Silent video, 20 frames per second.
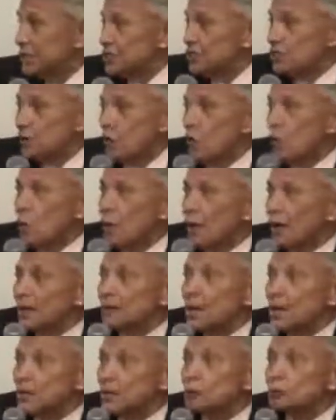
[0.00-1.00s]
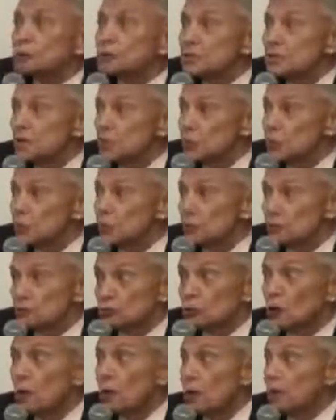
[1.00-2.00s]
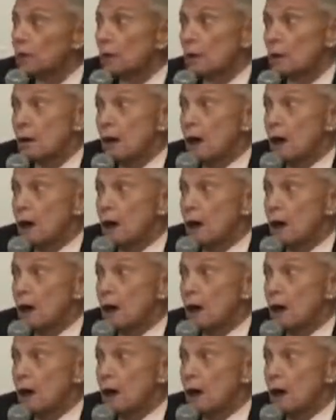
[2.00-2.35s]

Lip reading: So I don't see us withdrawing.